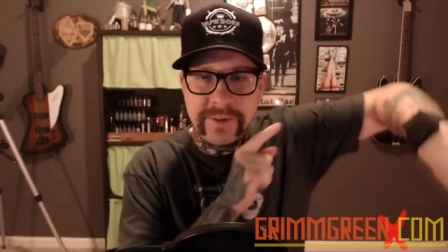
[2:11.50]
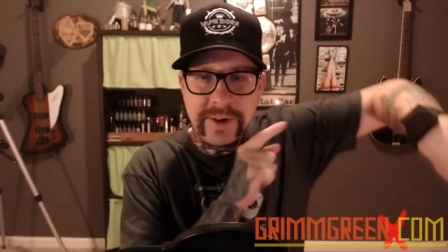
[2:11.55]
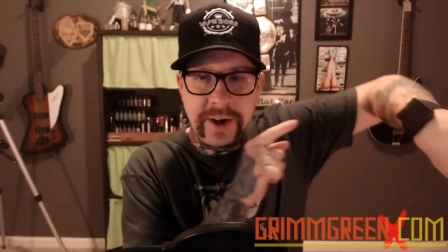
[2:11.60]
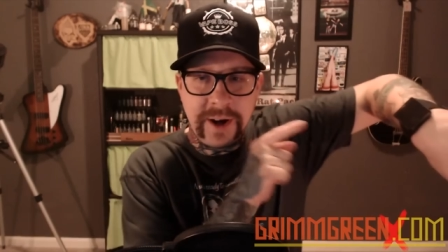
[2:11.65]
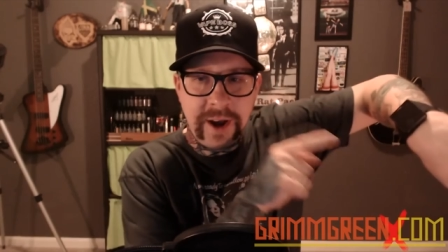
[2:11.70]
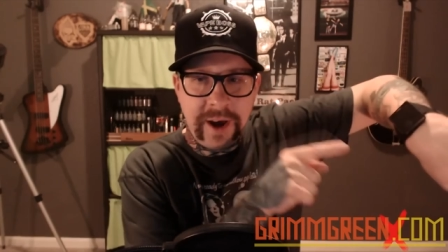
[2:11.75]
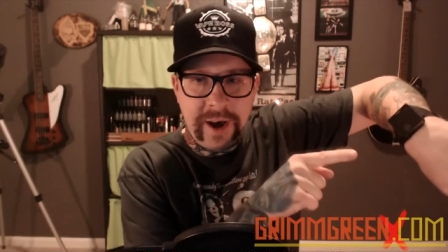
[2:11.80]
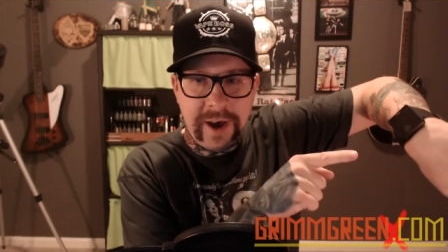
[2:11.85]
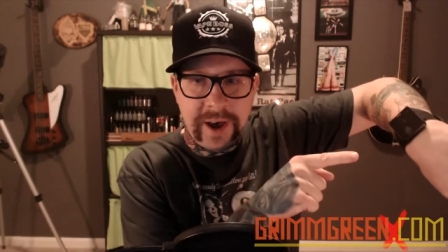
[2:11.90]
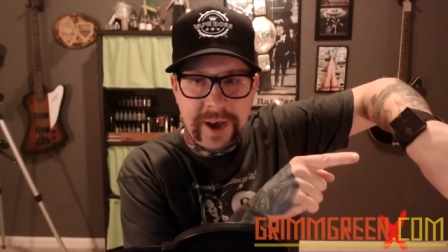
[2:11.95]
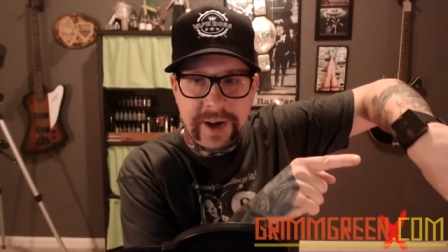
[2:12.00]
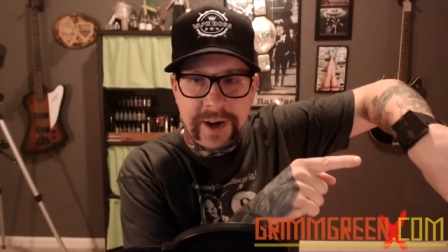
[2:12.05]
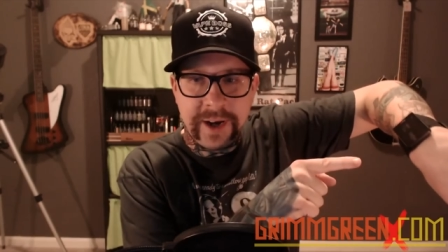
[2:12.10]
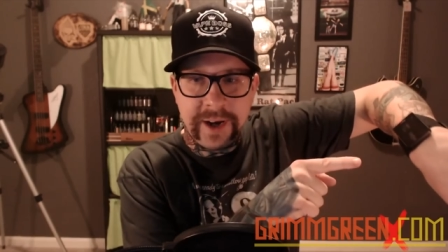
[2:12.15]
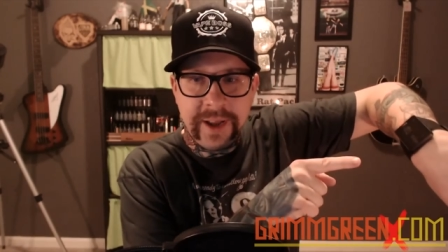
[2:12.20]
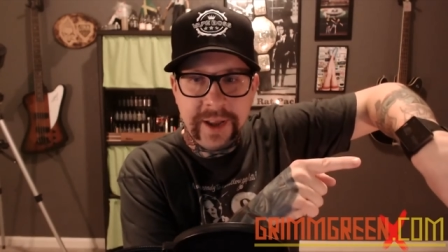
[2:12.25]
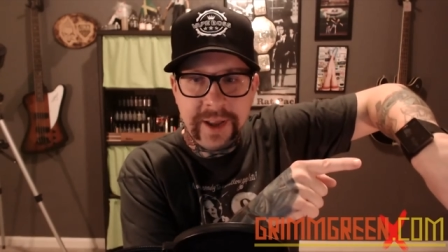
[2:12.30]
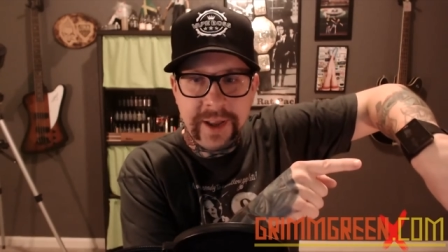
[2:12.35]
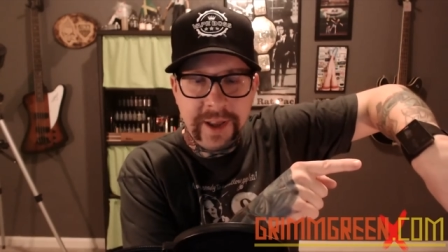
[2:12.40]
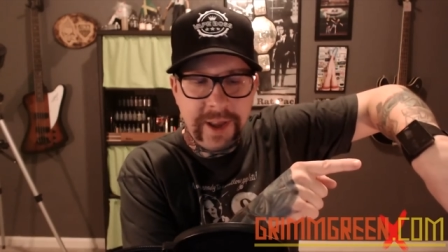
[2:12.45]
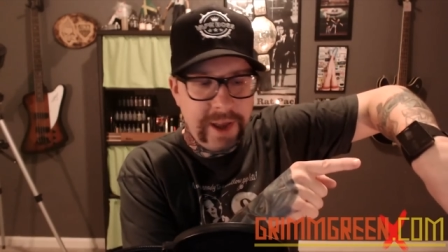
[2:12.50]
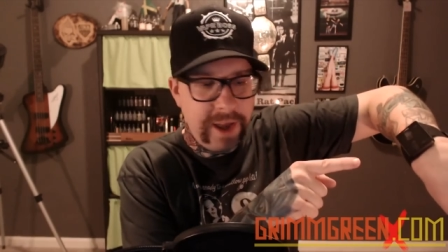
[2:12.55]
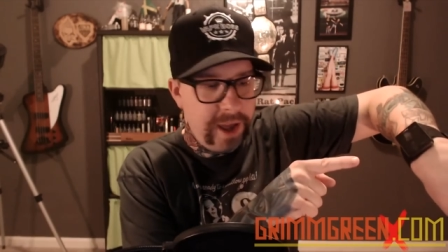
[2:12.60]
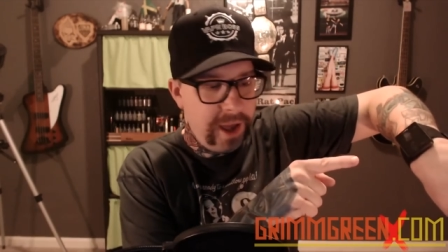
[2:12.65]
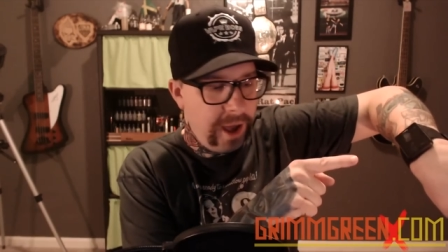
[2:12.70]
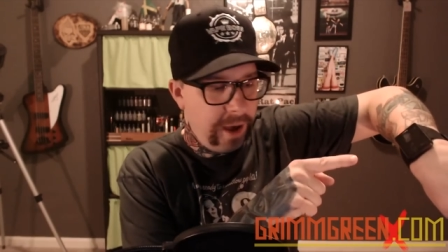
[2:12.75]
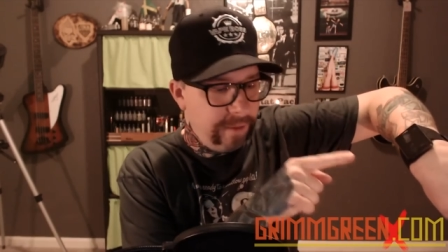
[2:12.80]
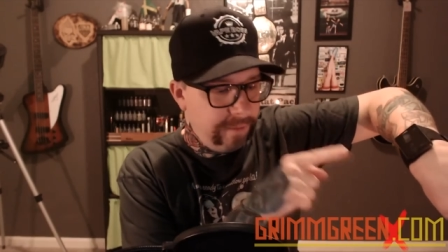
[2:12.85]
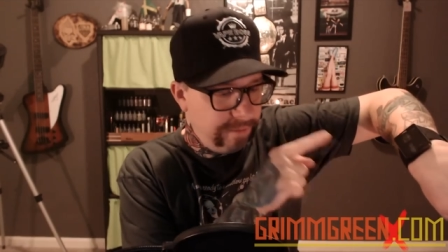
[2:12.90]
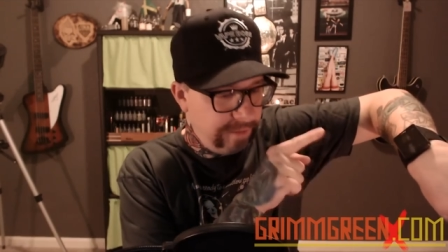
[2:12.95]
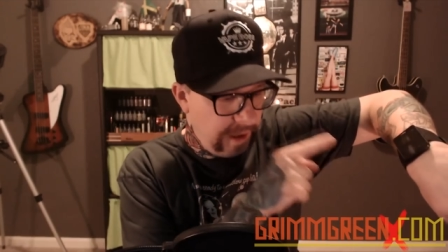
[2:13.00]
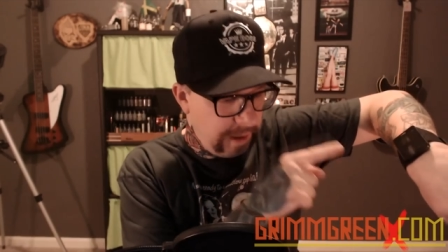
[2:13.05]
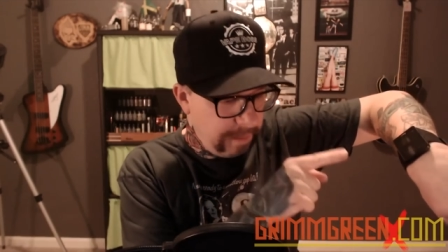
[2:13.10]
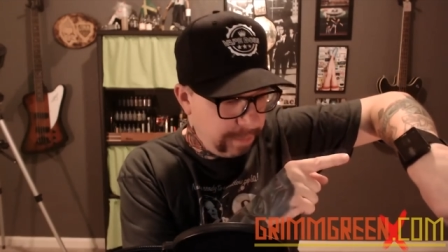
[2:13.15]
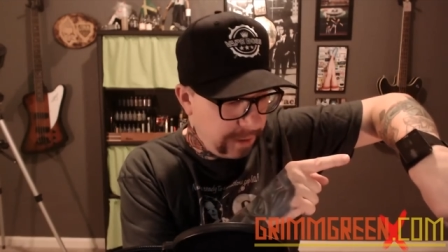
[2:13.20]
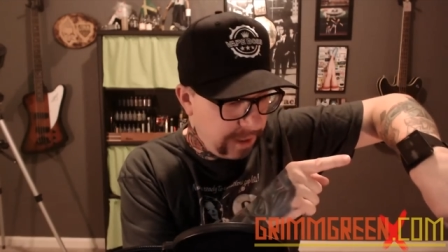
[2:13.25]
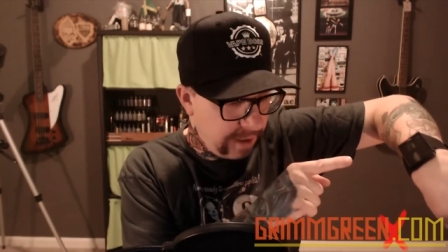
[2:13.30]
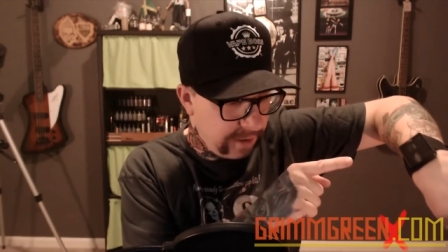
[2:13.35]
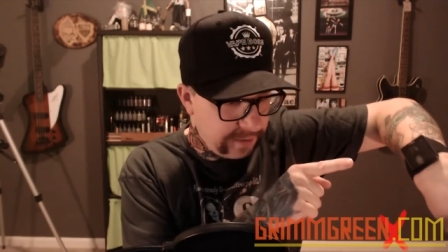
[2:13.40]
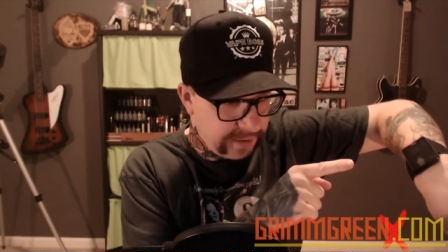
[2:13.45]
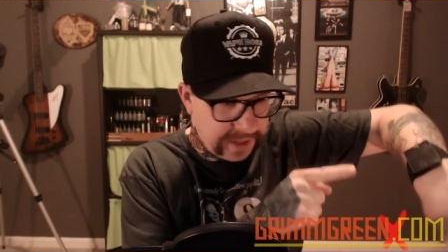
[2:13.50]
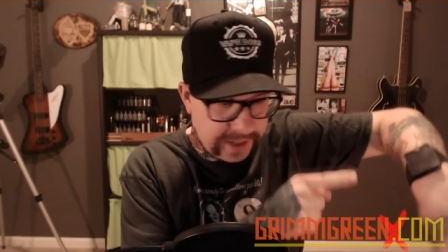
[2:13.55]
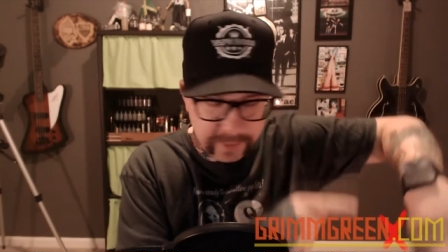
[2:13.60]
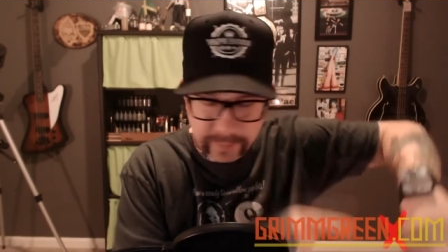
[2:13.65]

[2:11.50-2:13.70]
non vape gear that I